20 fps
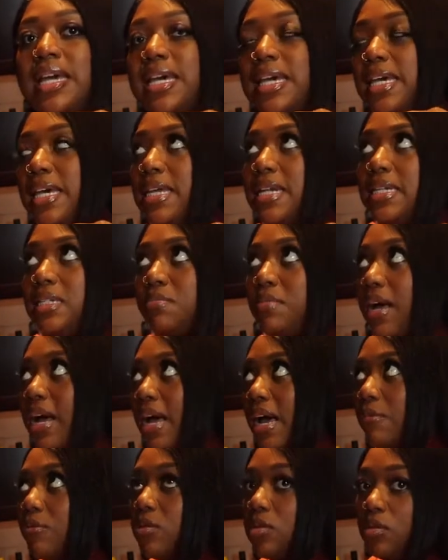It is my
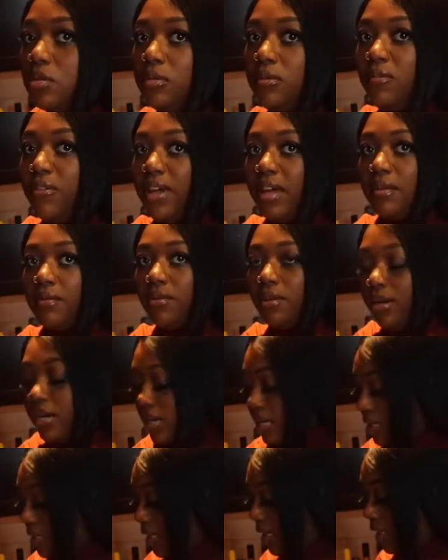absolute favorite.
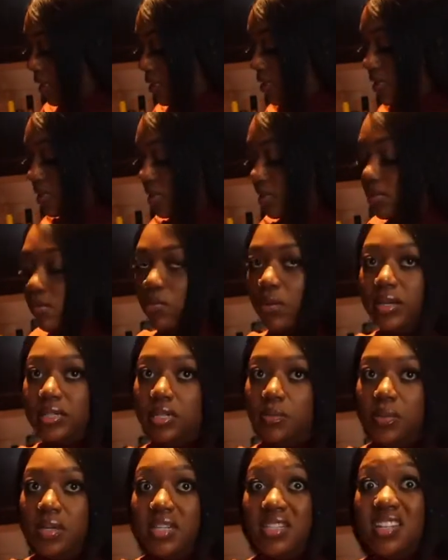It takes this
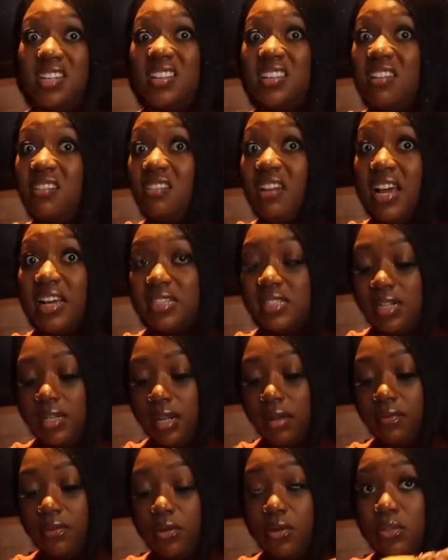recipe to the next
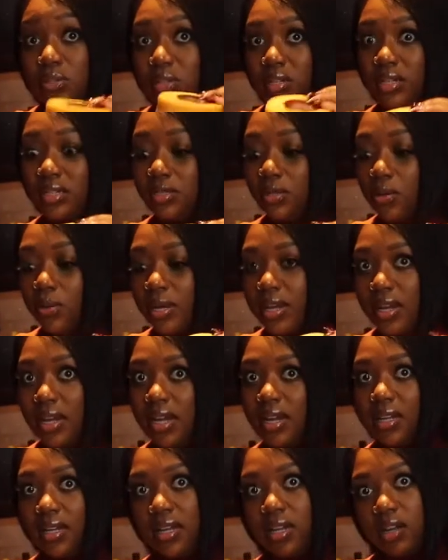level. So let's go
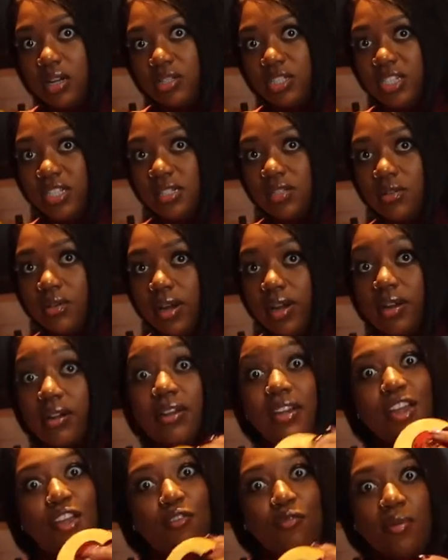ahead and get our cheese grater
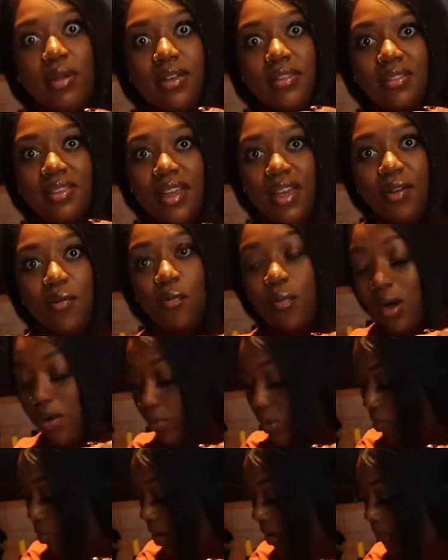and grate that while
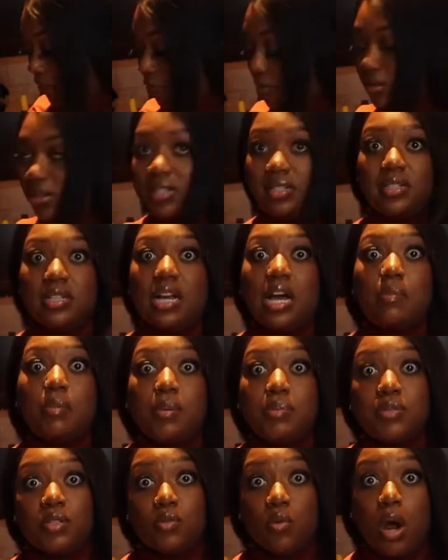we wait for this to come
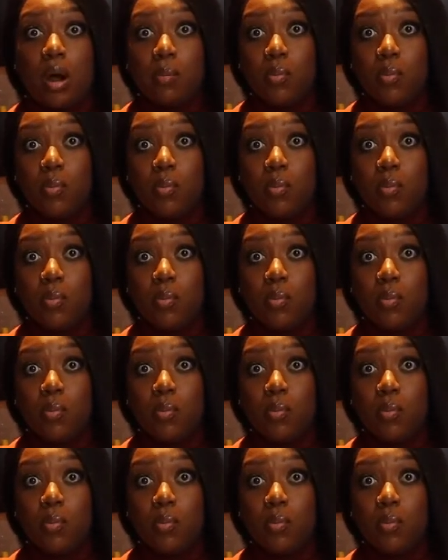up to our